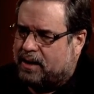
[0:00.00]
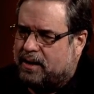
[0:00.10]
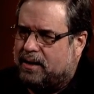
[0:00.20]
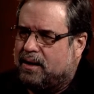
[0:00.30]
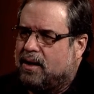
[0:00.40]

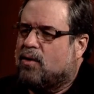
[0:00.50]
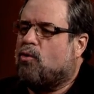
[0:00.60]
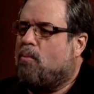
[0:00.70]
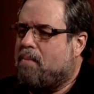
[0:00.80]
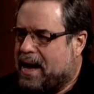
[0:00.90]
and
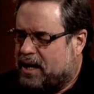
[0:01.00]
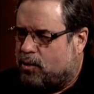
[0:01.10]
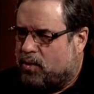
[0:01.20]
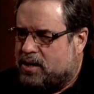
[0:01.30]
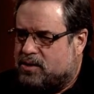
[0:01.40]
romantic
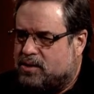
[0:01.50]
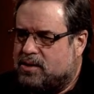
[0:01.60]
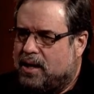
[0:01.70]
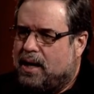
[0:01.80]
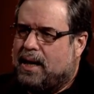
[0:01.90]
reasons,